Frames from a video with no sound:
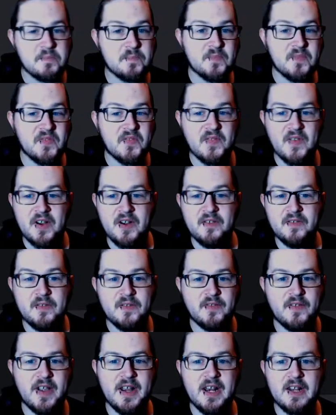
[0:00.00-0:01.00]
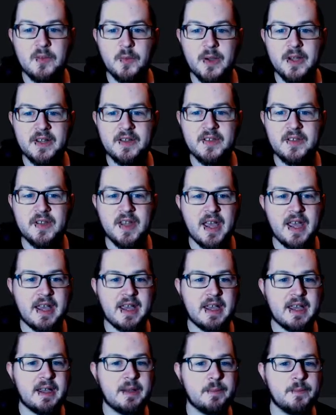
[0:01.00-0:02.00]
Fair enough. Finance-wise,
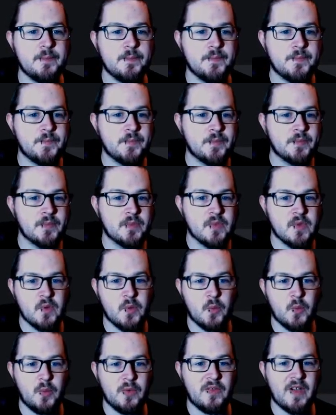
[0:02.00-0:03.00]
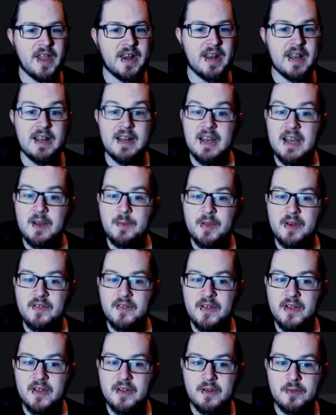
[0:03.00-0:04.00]
we've had a little bit of
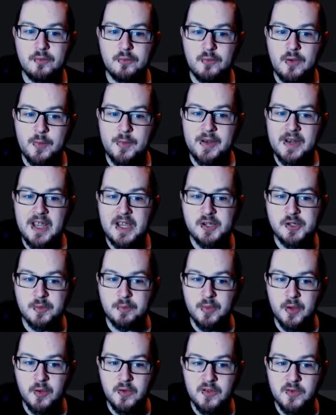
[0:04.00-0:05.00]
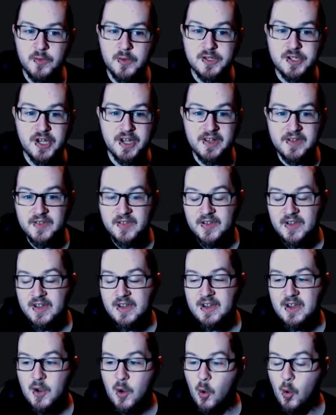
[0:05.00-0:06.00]
a reputation boost, which is
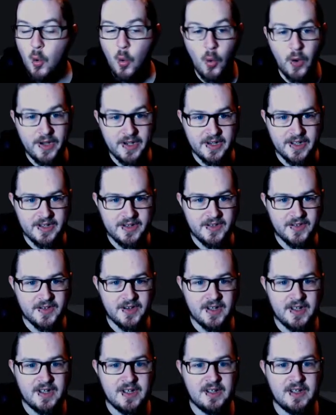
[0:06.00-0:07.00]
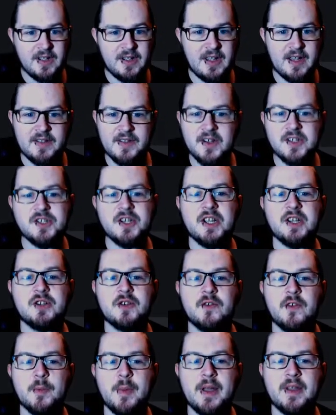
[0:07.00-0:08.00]
quite nice. It's not changed over
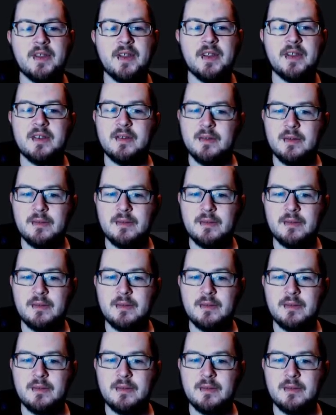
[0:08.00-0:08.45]
the past season.